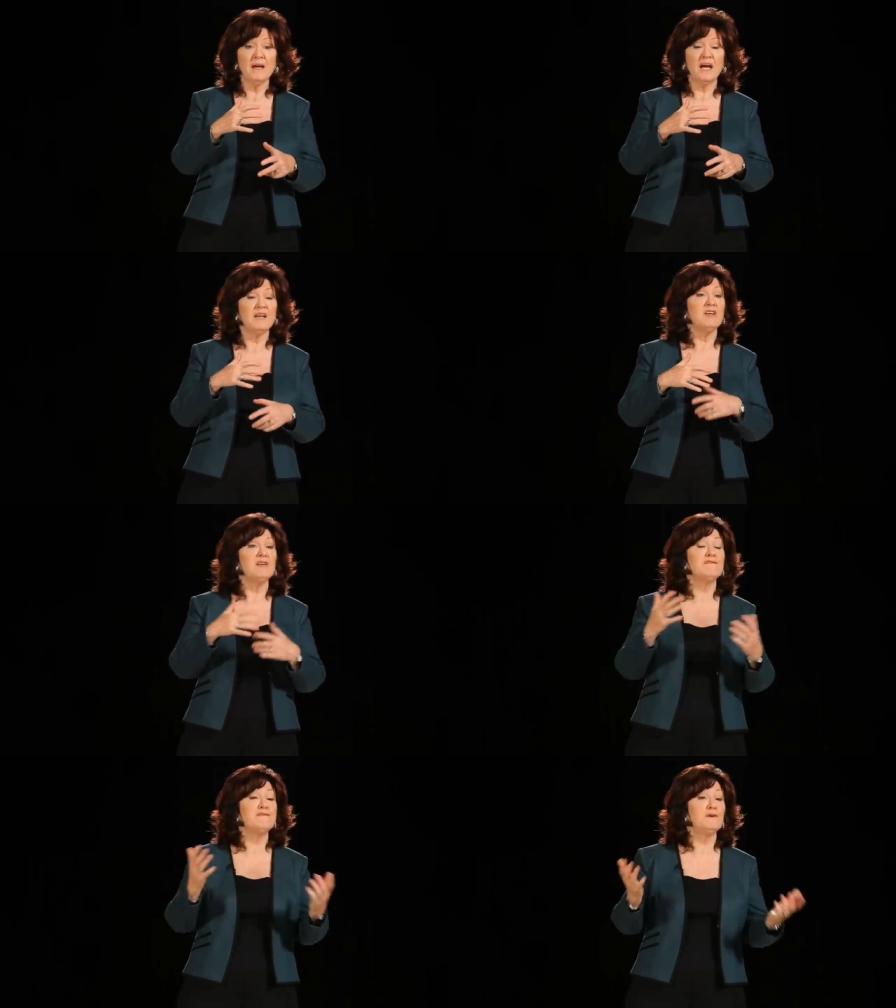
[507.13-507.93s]
and then
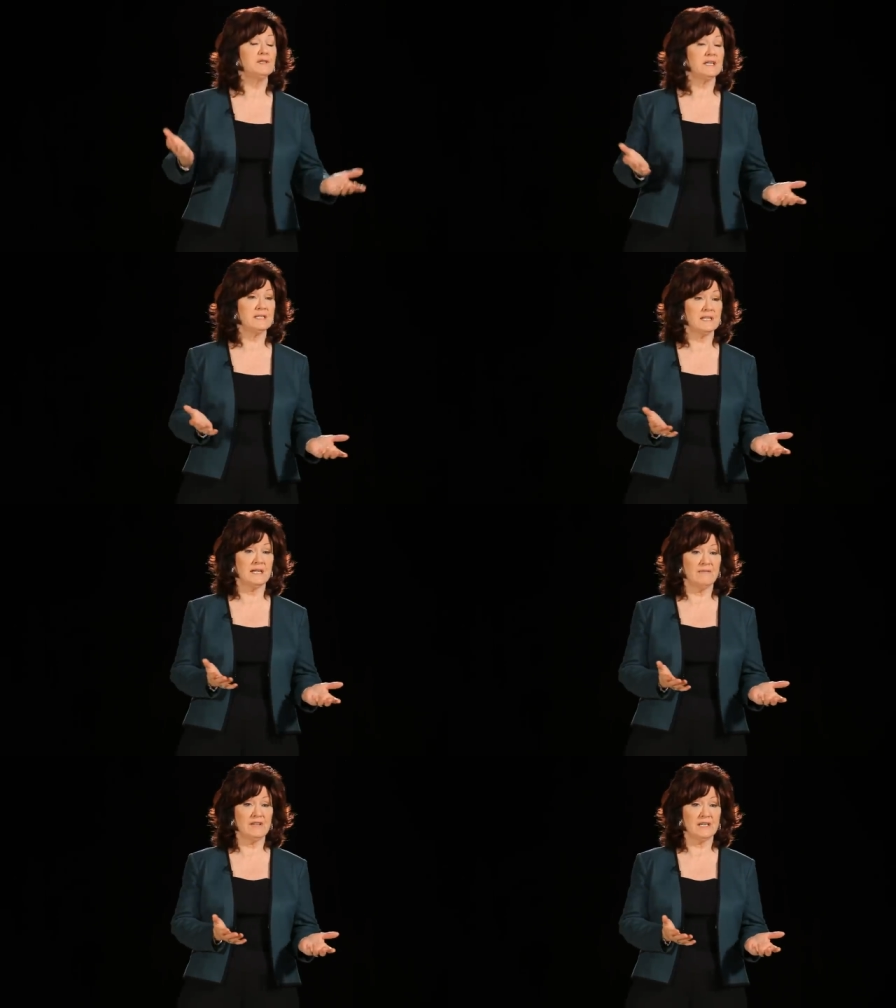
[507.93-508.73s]
falling into
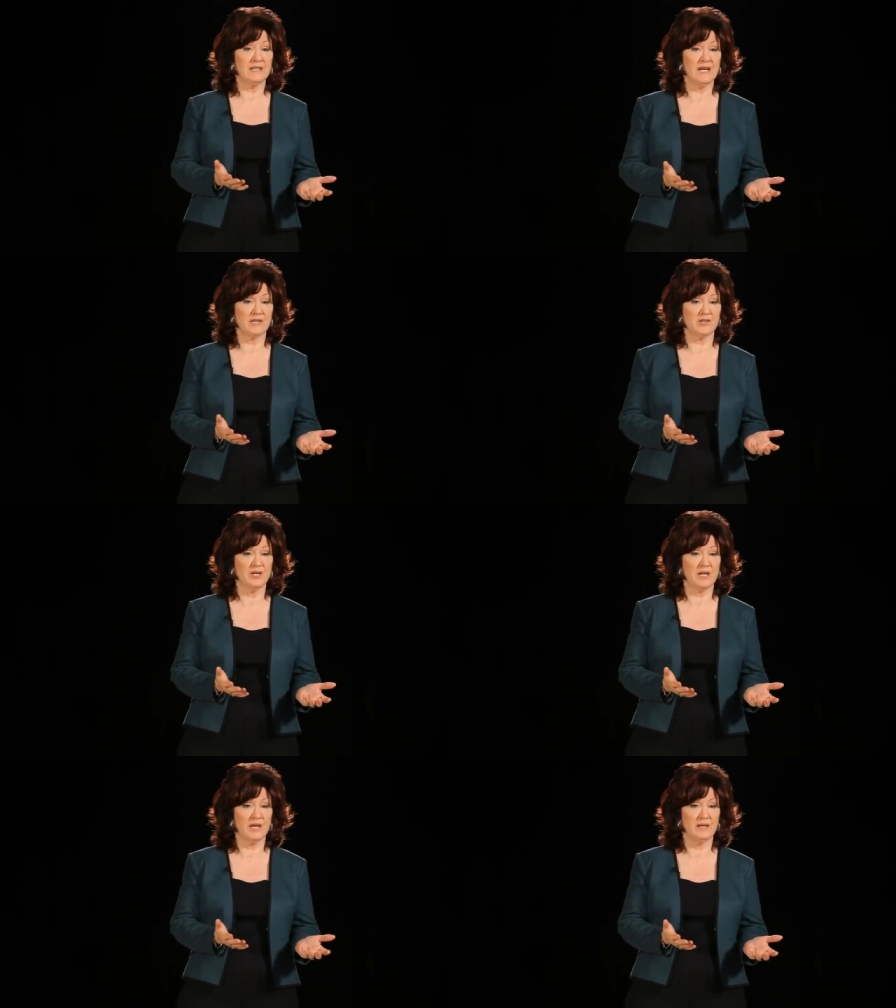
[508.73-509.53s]
loving connection
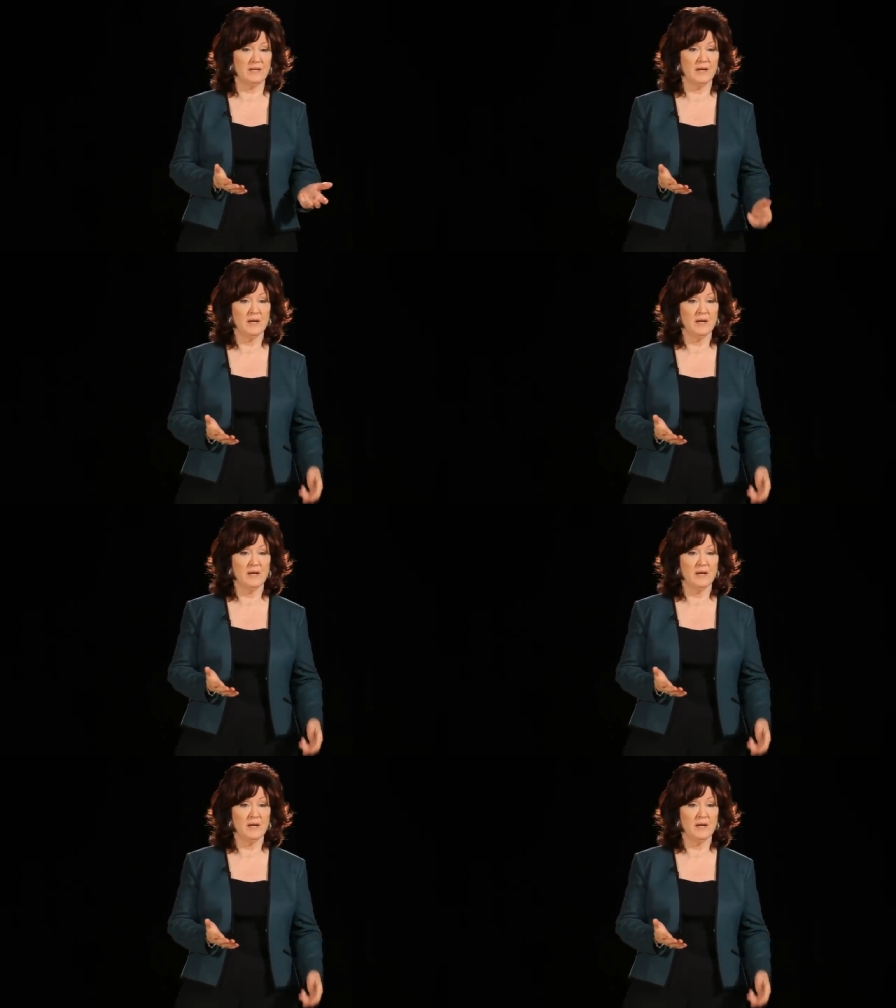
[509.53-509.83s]
again.